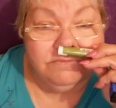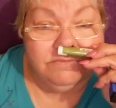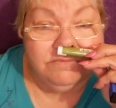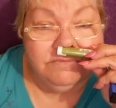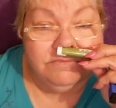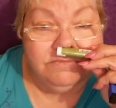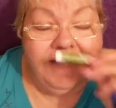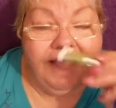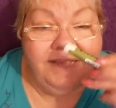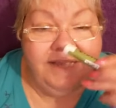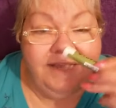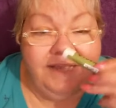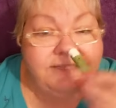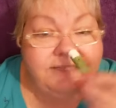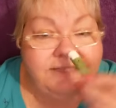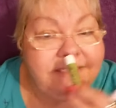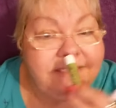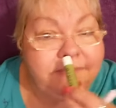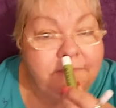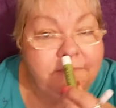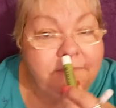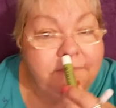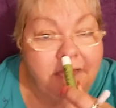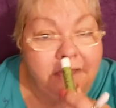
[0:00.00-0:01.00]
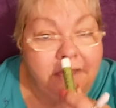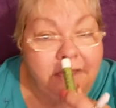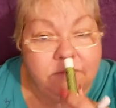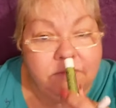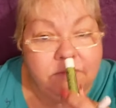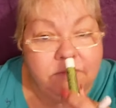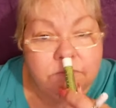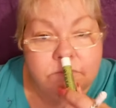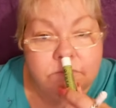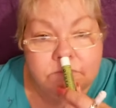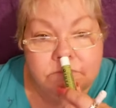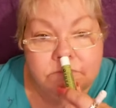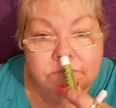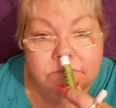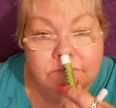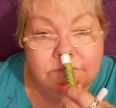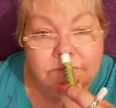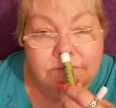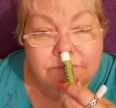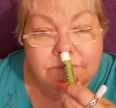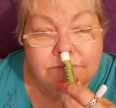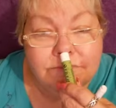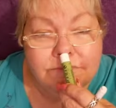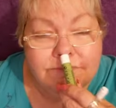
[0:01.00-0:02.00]
I can smell
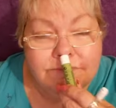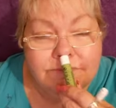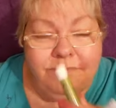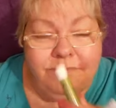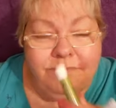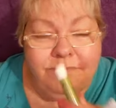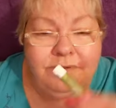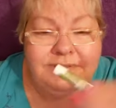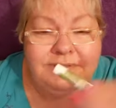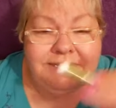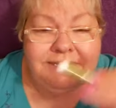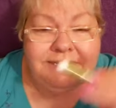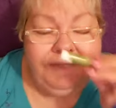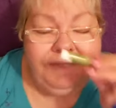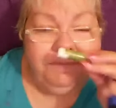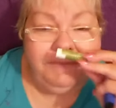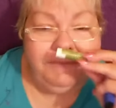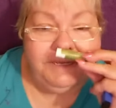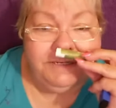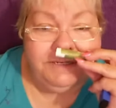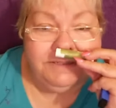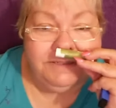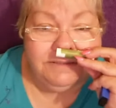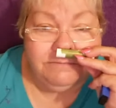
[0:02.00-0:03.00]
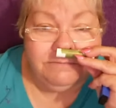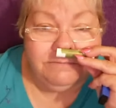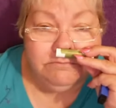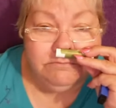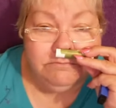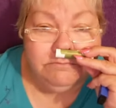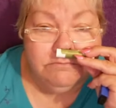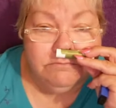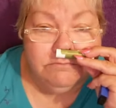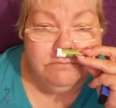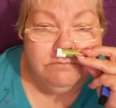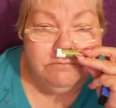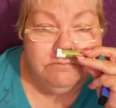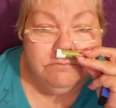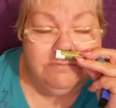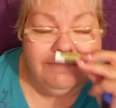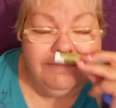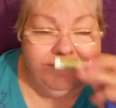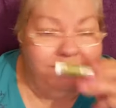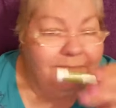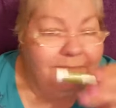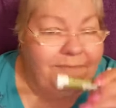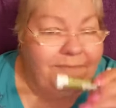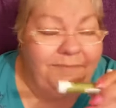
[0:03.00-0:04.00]
mostly mint,
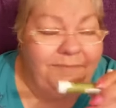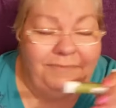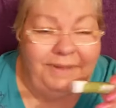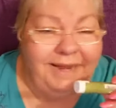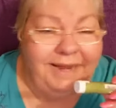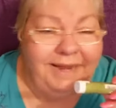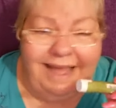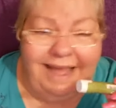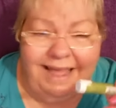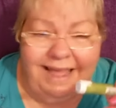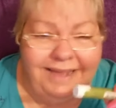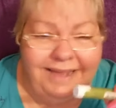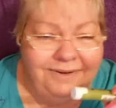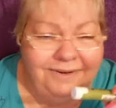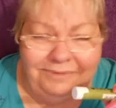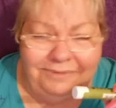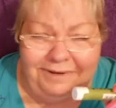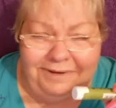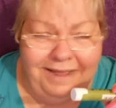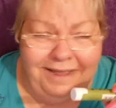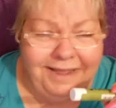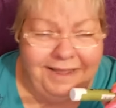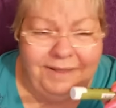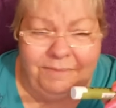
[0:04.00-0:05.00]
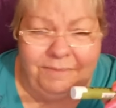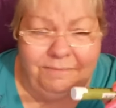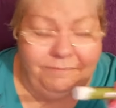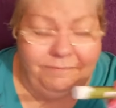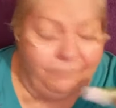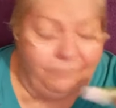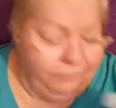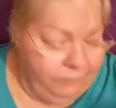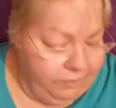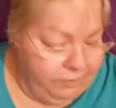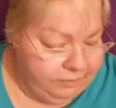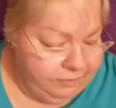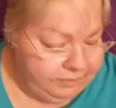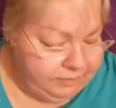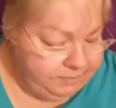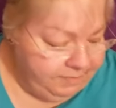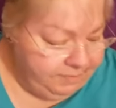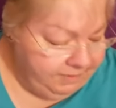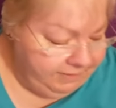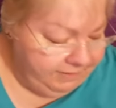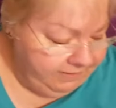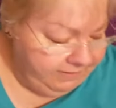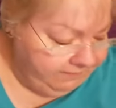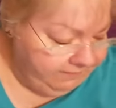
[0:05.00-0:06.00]
but I don't like
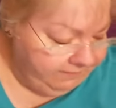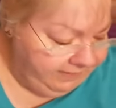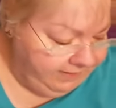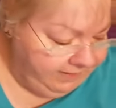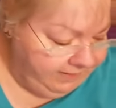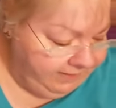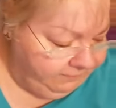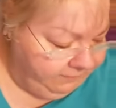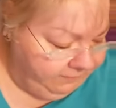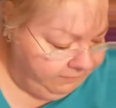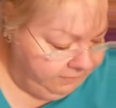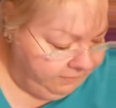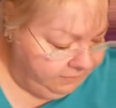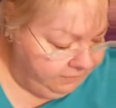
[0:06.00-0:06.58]
rosemary flavor.